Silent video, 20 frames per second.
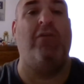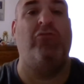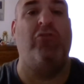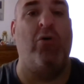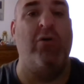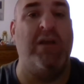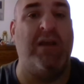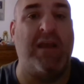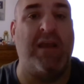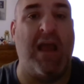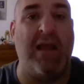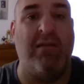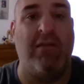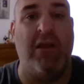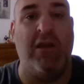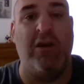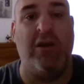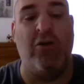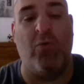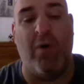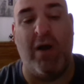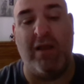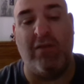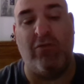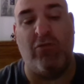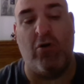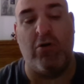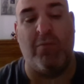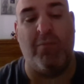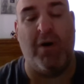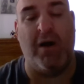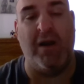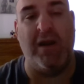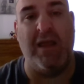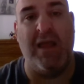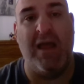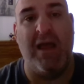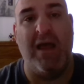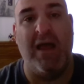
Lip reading: Tony K leading the way in total money.